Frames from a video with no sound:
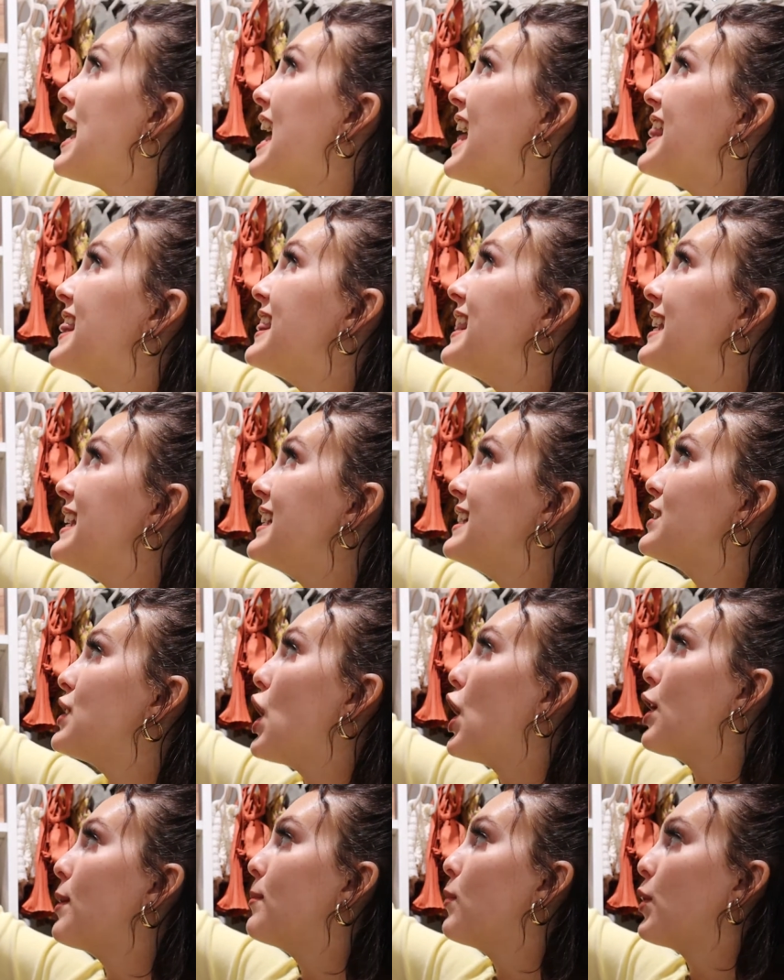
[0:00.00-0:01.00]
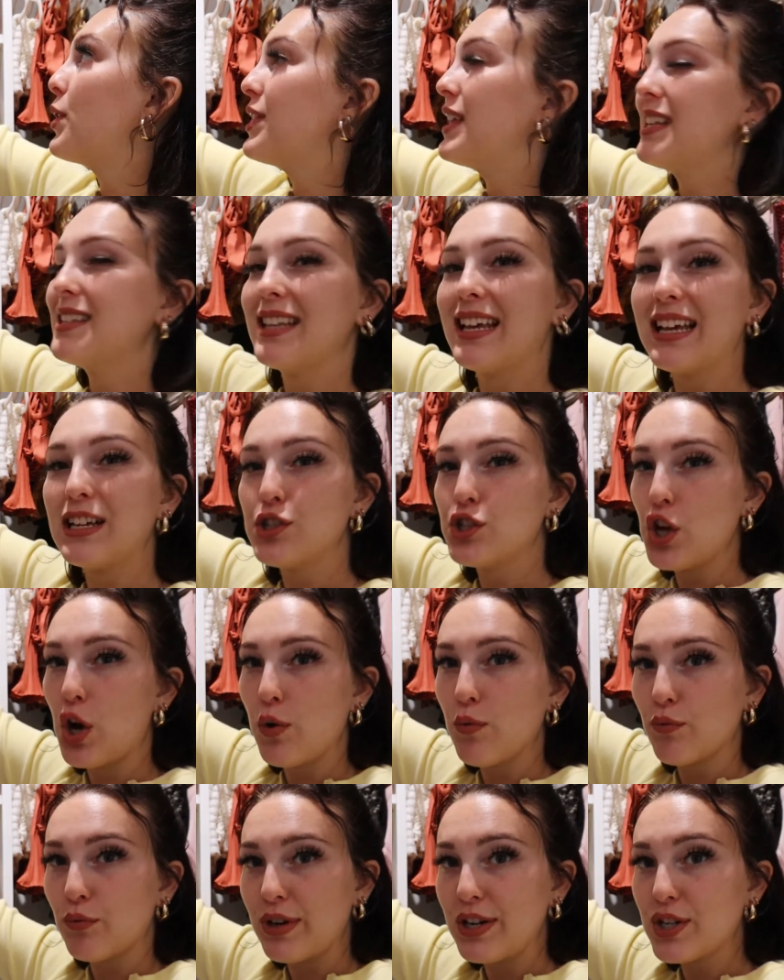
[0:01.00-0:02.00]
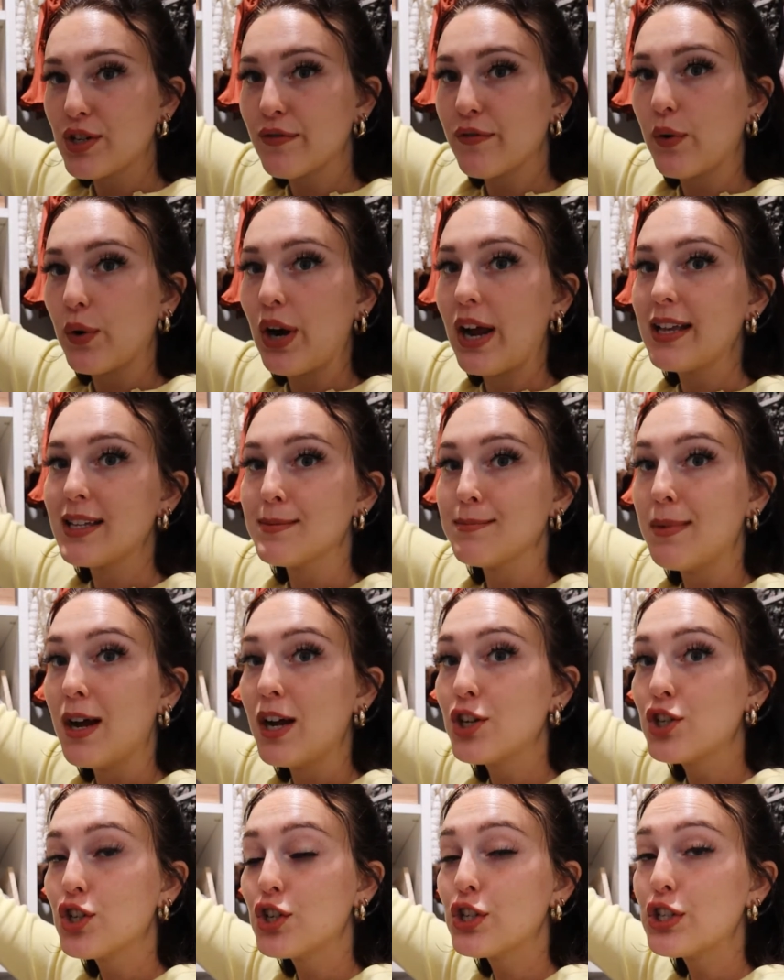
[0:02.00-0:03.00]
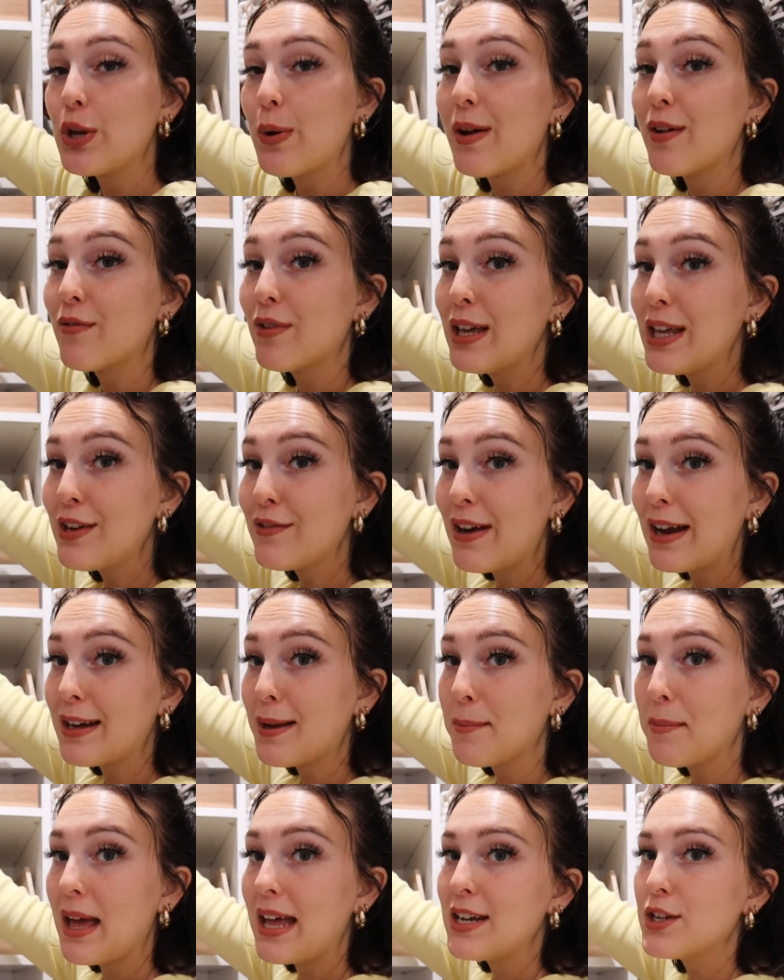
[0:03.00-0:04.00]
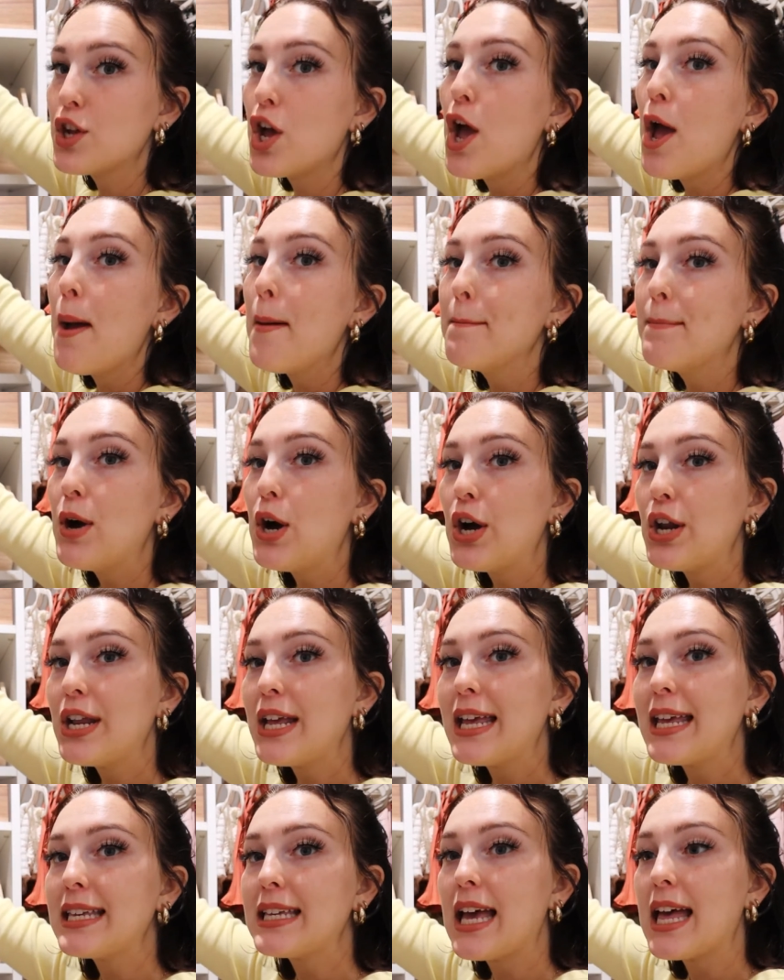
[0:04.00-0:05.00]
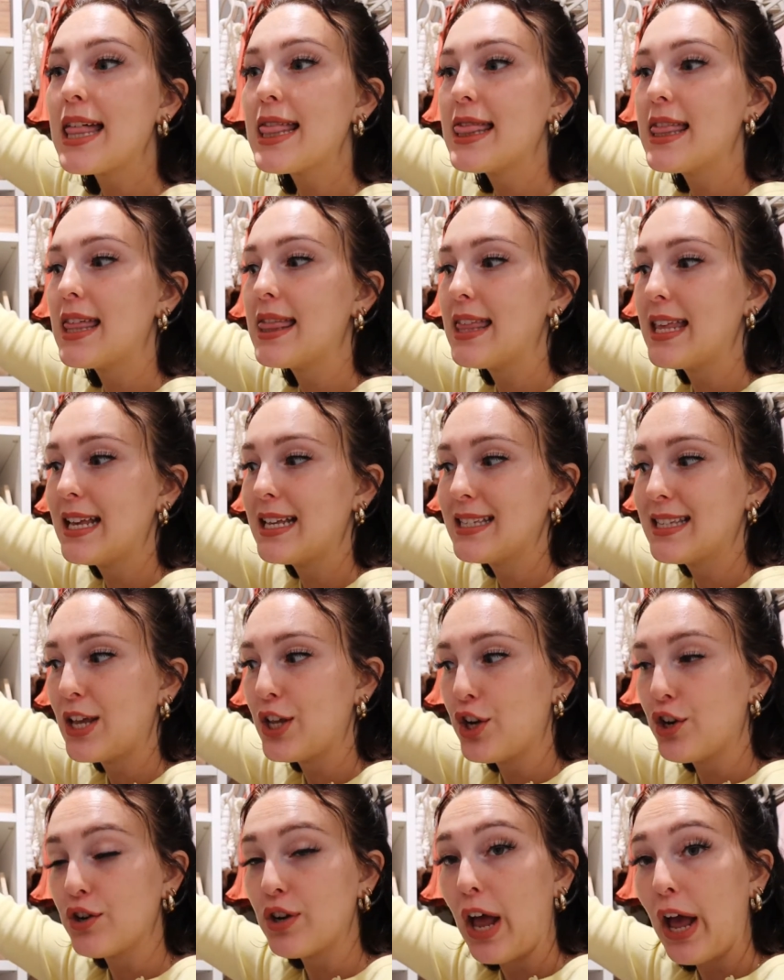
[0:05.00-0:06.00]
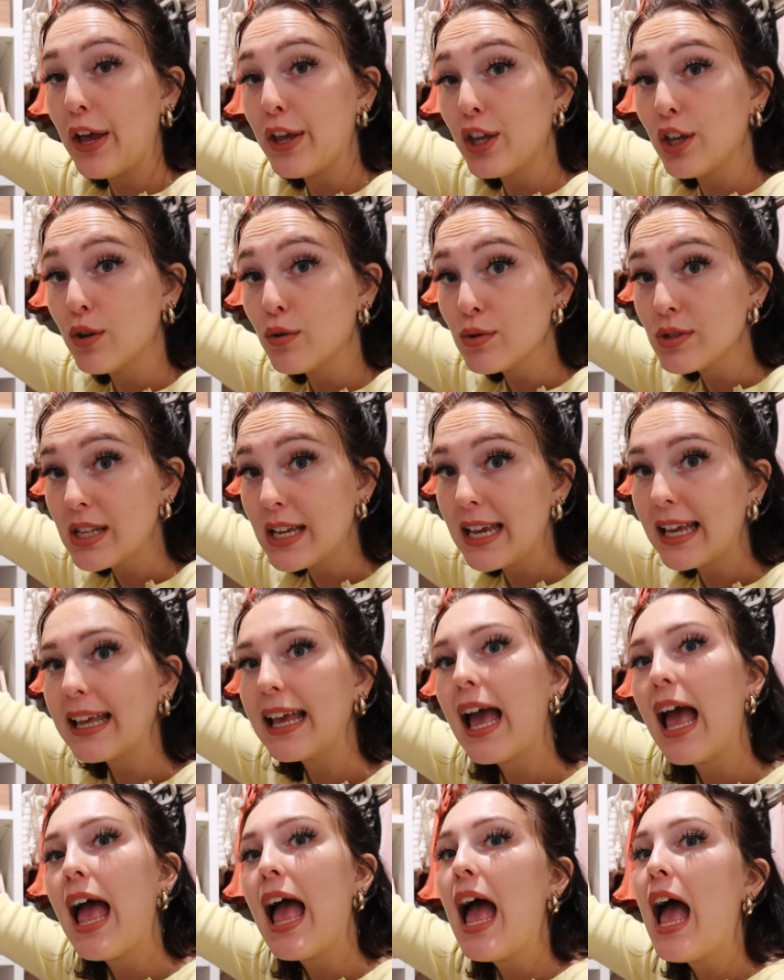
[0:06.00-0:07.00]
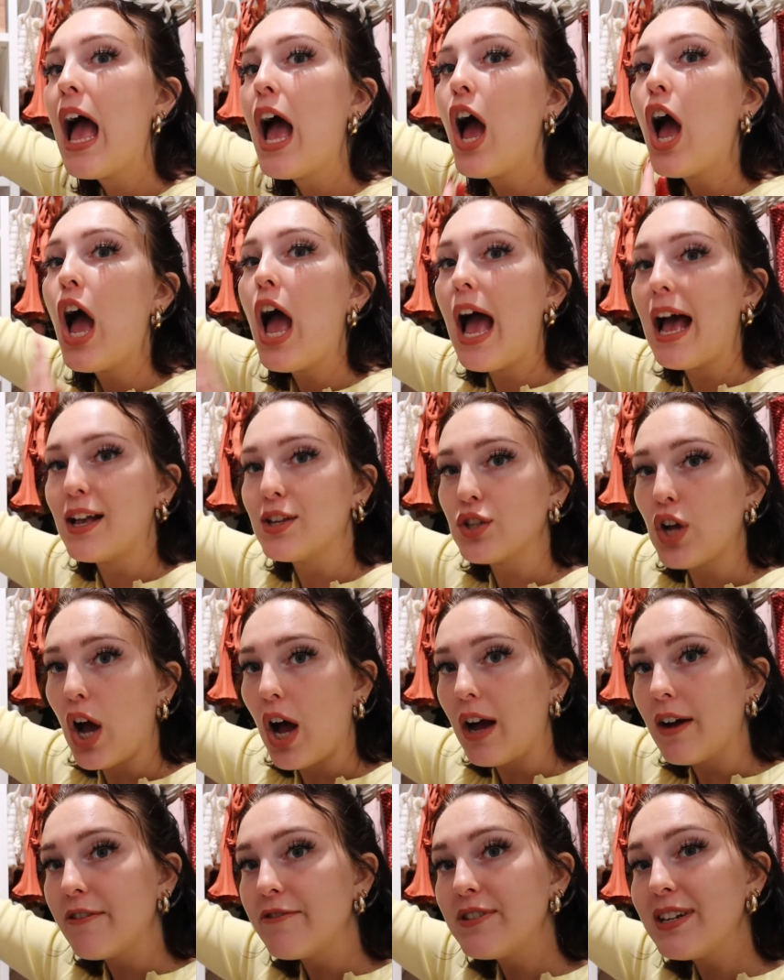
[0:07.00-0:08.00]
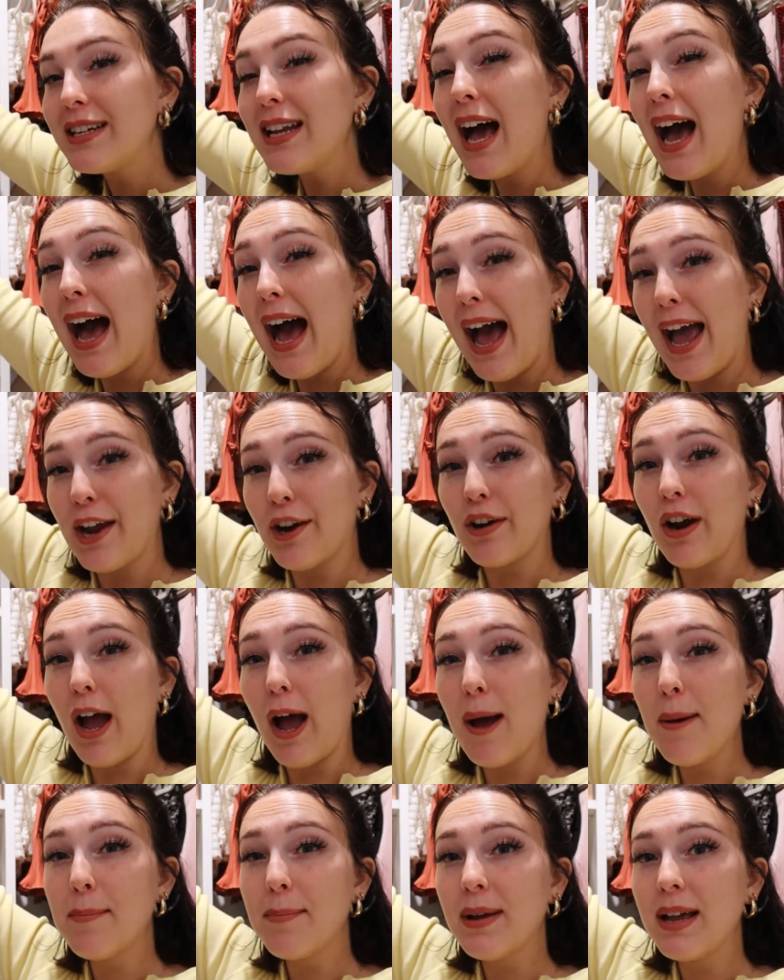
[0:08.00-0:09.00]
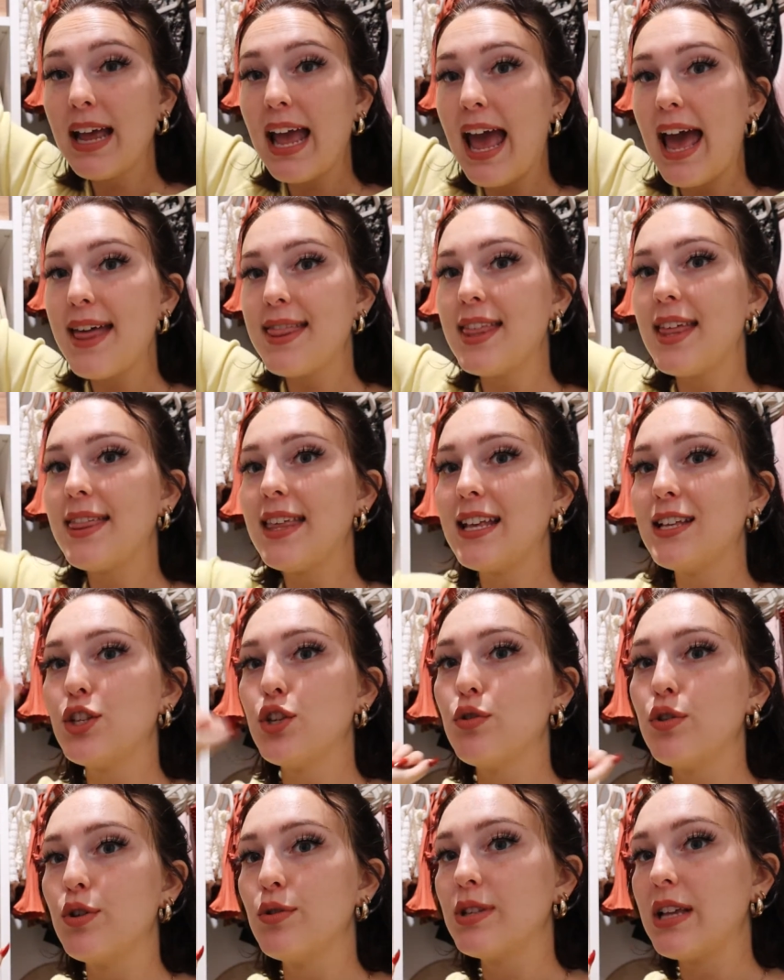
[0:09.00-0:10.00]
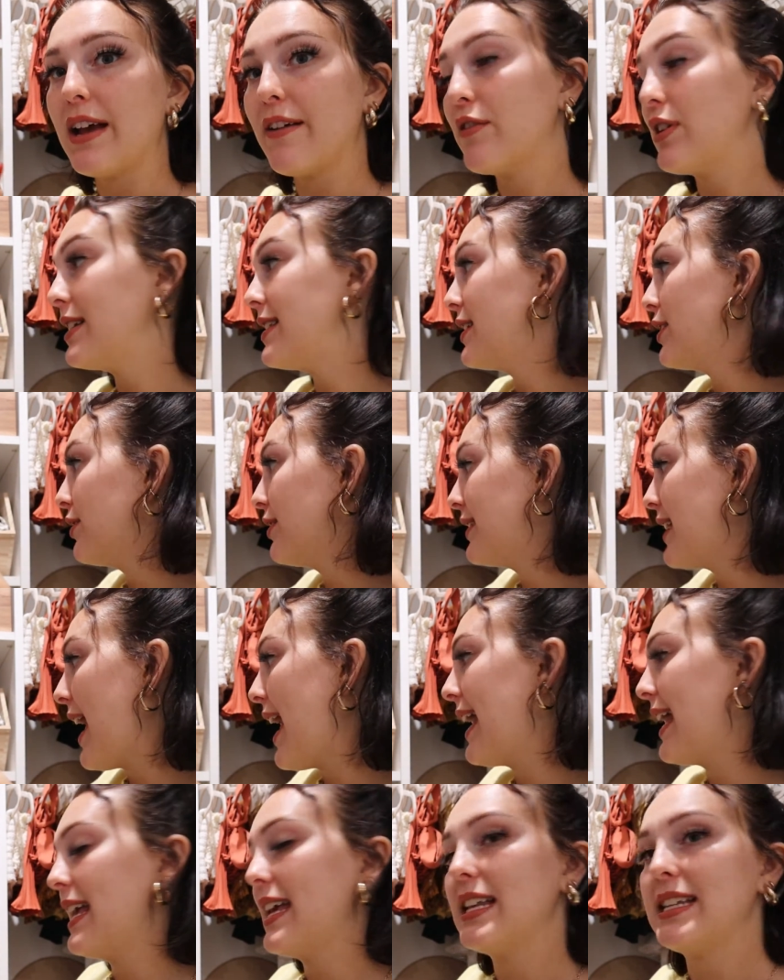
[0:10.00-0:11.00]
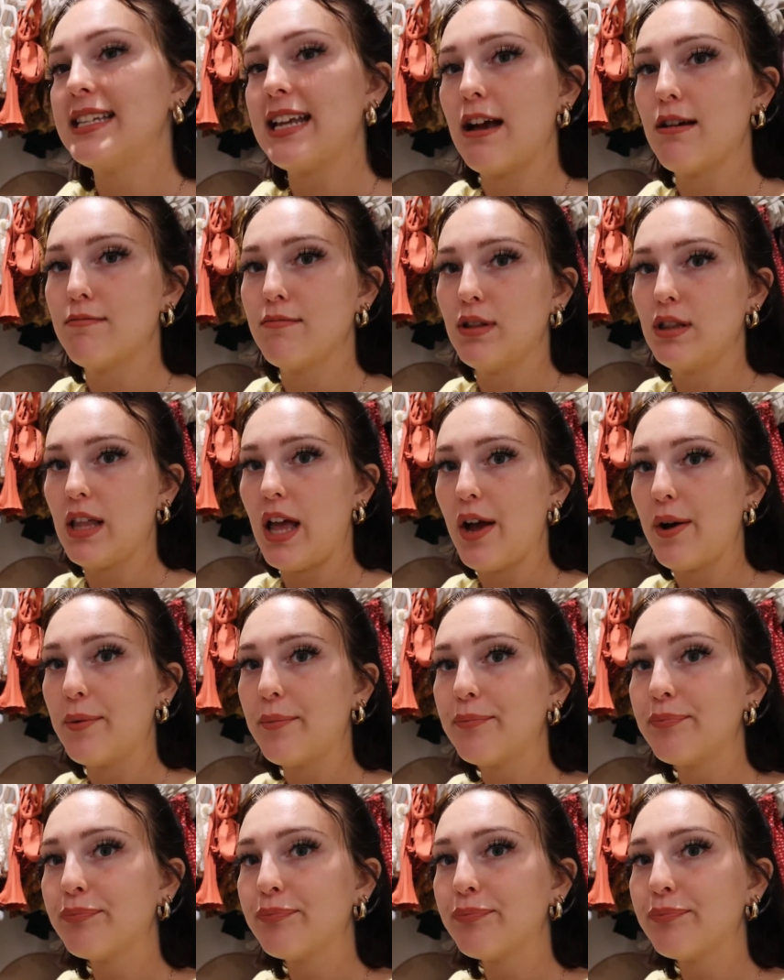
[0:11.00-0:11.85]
And these are more things I don't reach for as much. So I really recommend putting the things that you're not using as often higher up, and the things you use every single day down below.